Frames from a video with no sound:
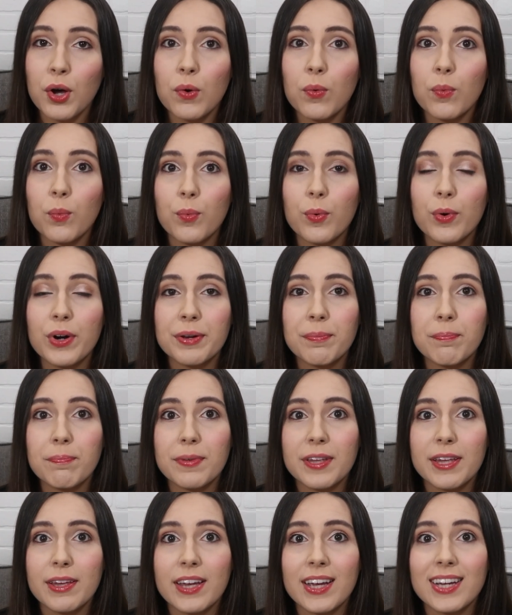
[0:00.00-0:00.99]
would
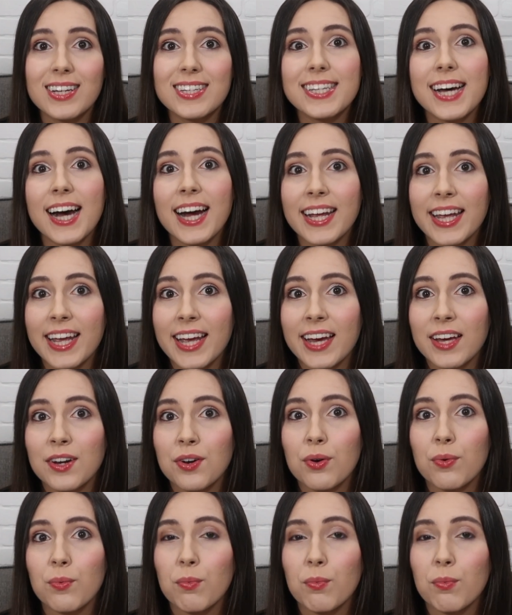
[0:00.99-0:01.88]
be Diane